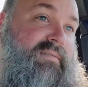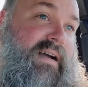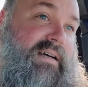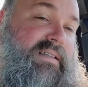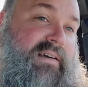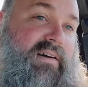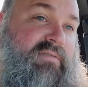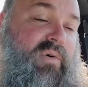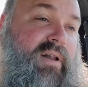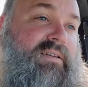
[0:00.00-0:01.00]
out there on
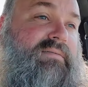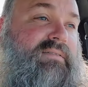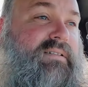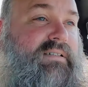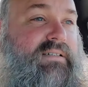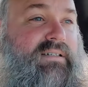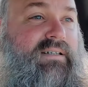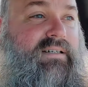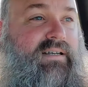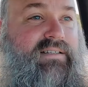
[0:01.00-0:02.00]
40.
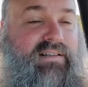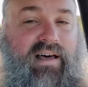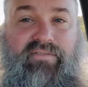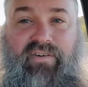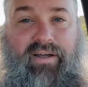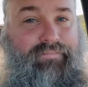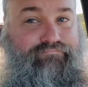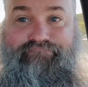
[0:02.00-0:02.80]
It's a lot of fun.